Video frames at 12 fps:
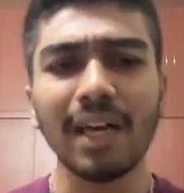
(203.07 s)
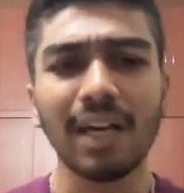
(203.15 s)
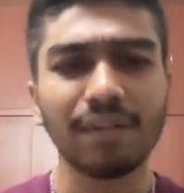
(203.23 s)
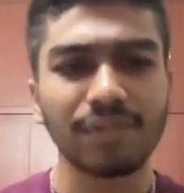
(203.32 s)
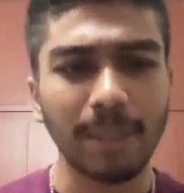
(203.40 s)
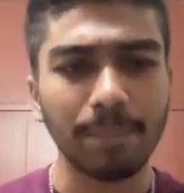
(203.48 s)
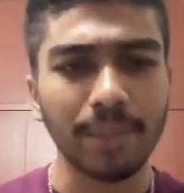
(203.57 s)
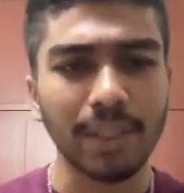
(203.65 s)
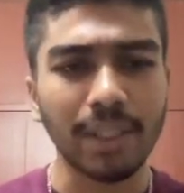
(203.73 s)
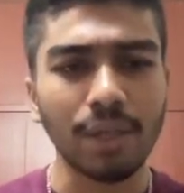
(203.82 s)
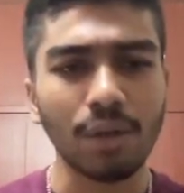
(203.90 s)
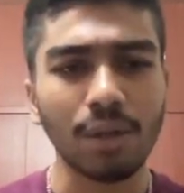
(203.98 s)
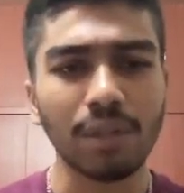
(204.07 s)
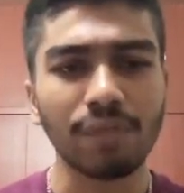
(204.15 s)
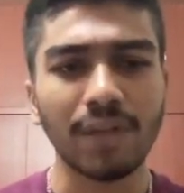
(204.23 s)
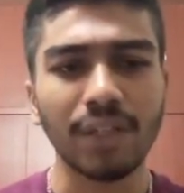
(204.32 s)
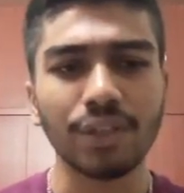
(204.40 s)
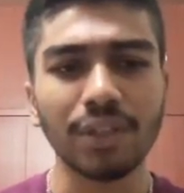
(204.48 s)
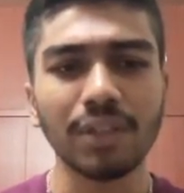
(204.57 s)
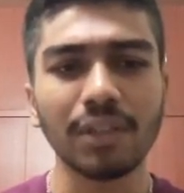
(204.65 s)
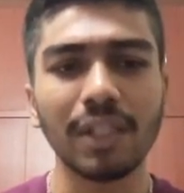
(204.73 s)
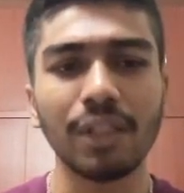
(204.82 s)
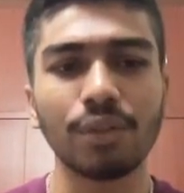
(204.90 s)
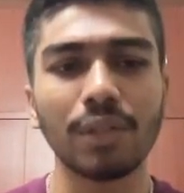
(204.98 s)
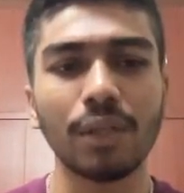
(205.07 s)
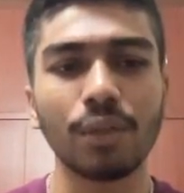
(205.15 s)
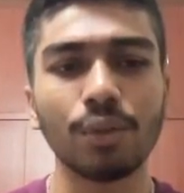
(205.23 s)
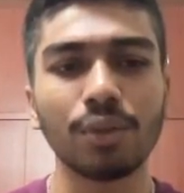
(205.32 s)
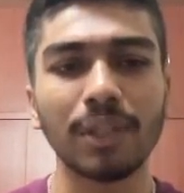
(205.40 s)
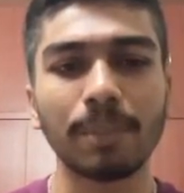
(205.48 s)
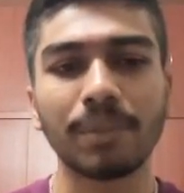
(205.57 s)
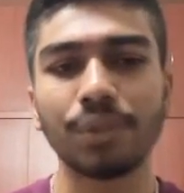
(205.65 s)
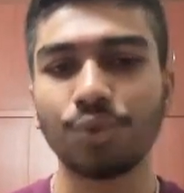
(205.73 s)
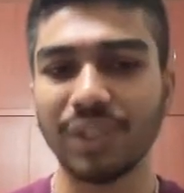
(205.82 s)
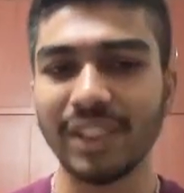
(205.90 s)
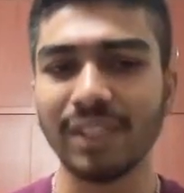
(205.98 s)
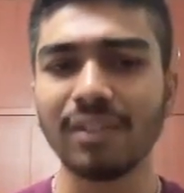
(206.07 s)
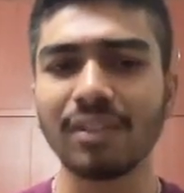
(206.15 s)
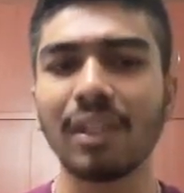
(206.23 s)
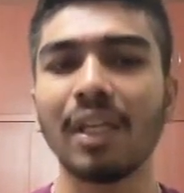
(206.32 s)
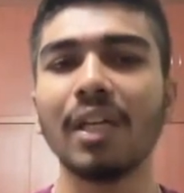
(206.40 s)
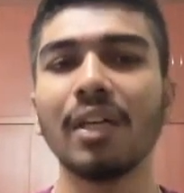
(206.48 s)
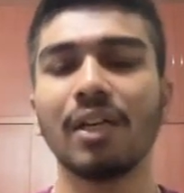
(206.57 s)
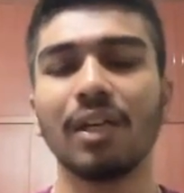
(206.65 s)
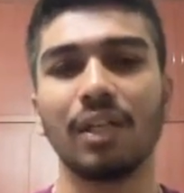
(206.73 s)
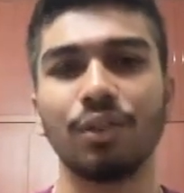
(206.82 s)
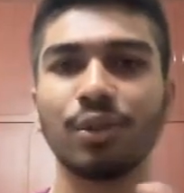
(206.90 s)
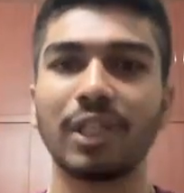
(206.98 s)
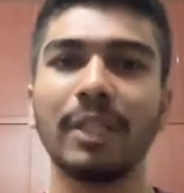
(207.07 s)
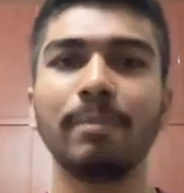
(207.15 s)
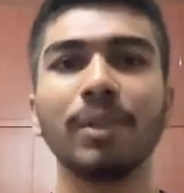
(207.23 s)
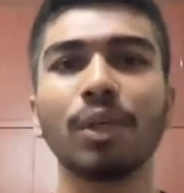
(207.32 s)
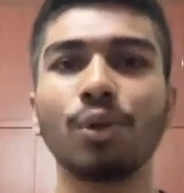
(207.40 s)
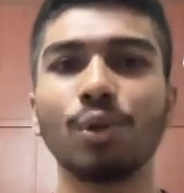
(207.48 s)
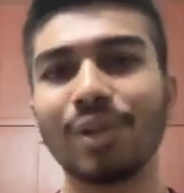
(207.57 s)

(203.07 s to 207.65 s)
I have separated all the functions into their own separate regions to keep the code